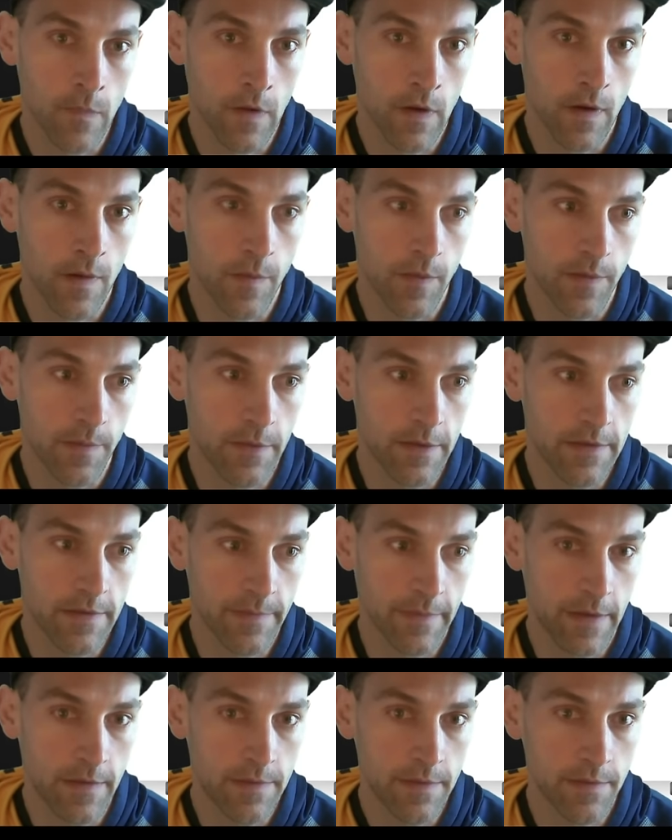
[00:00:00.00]
Opponent plays a
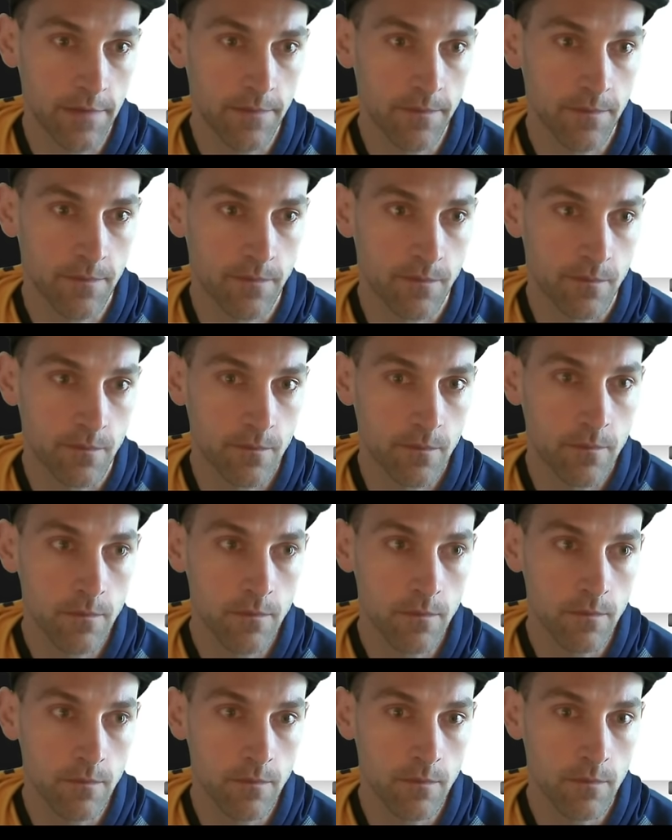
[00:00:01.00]
mountain.
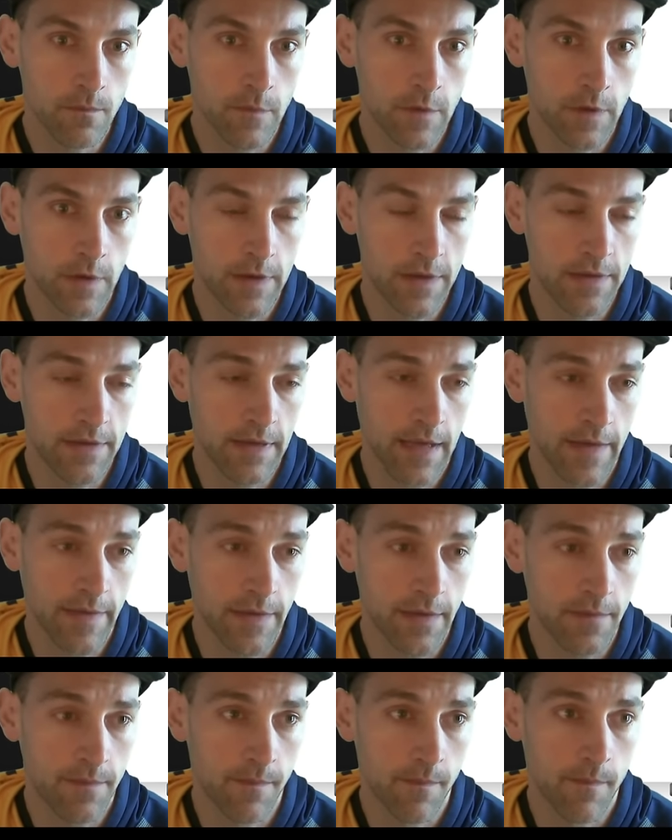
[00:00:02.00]
Billy just have
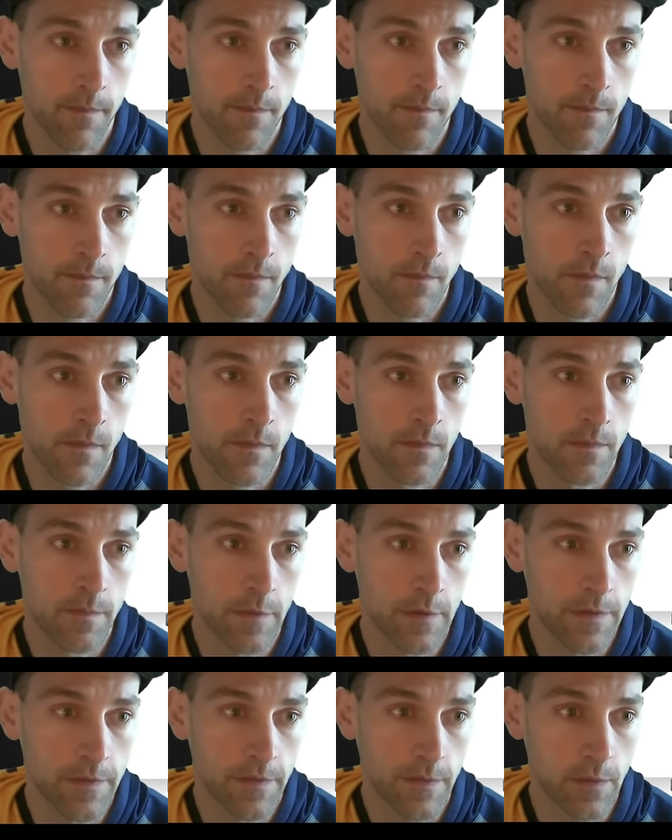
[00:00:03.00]
it.
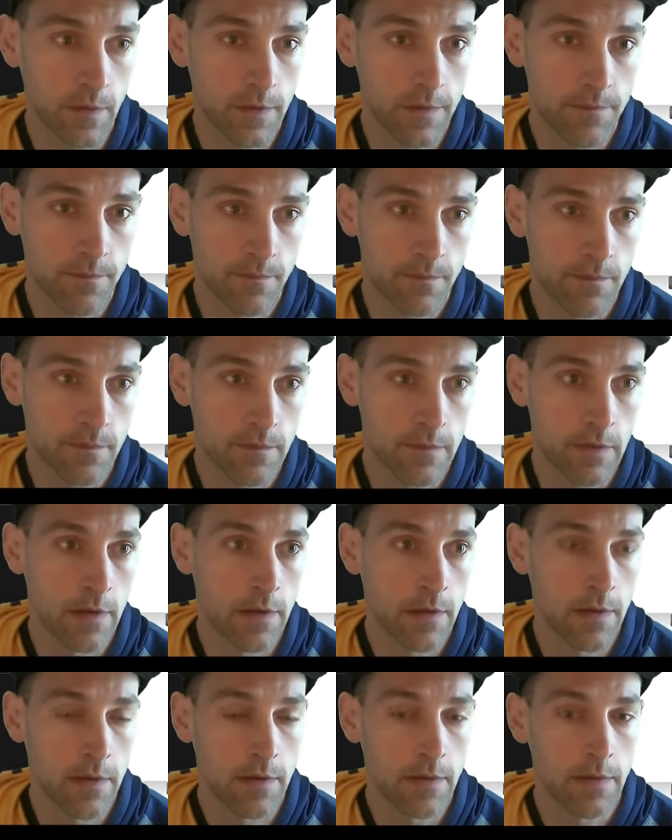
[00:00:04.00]
Hold the four.
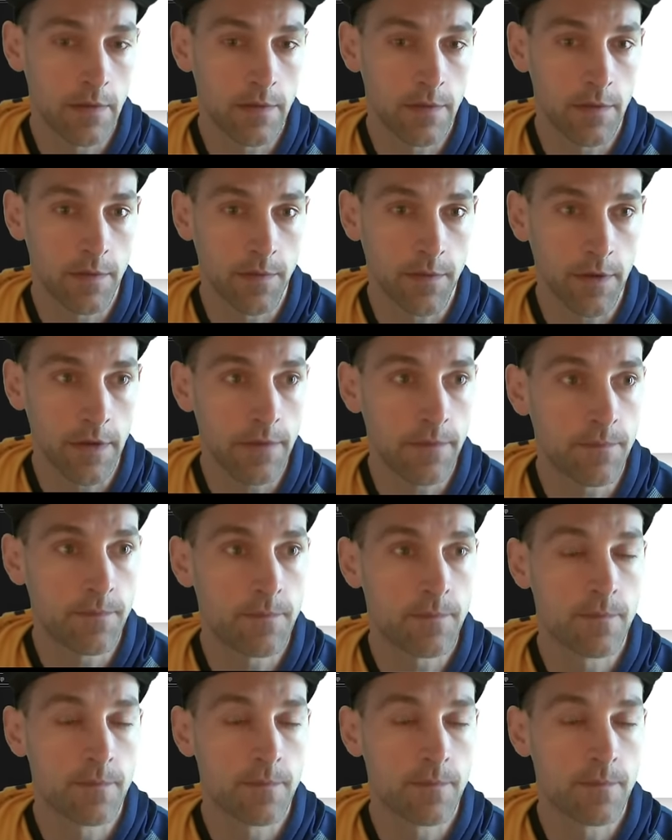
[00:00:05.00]
Two free.